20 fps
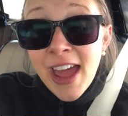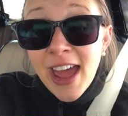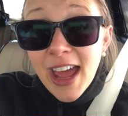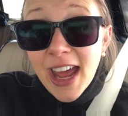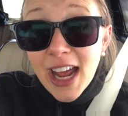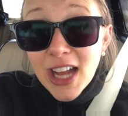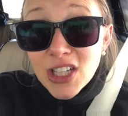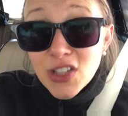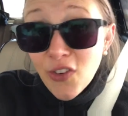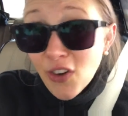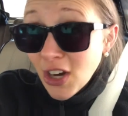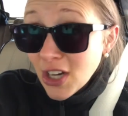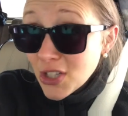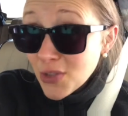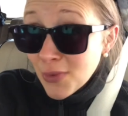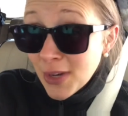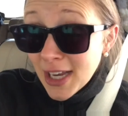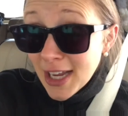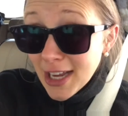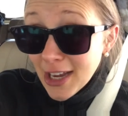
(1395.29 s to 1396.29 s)
as far as
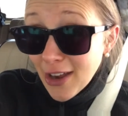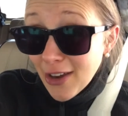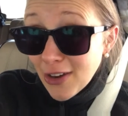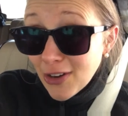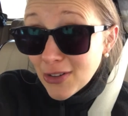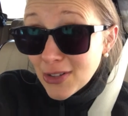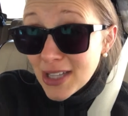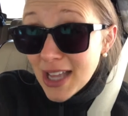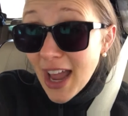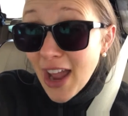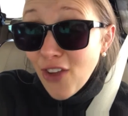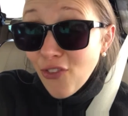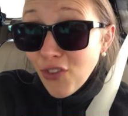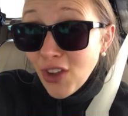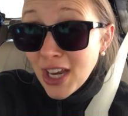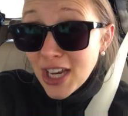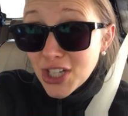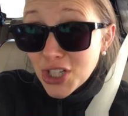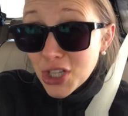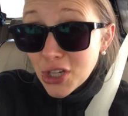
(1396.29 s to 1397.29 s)
reading goes, I
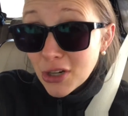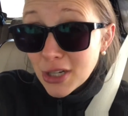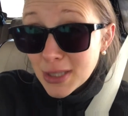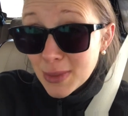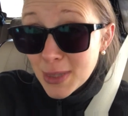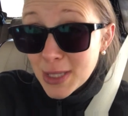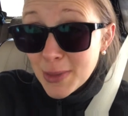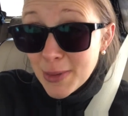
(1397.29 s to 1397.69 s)
finished The Christmas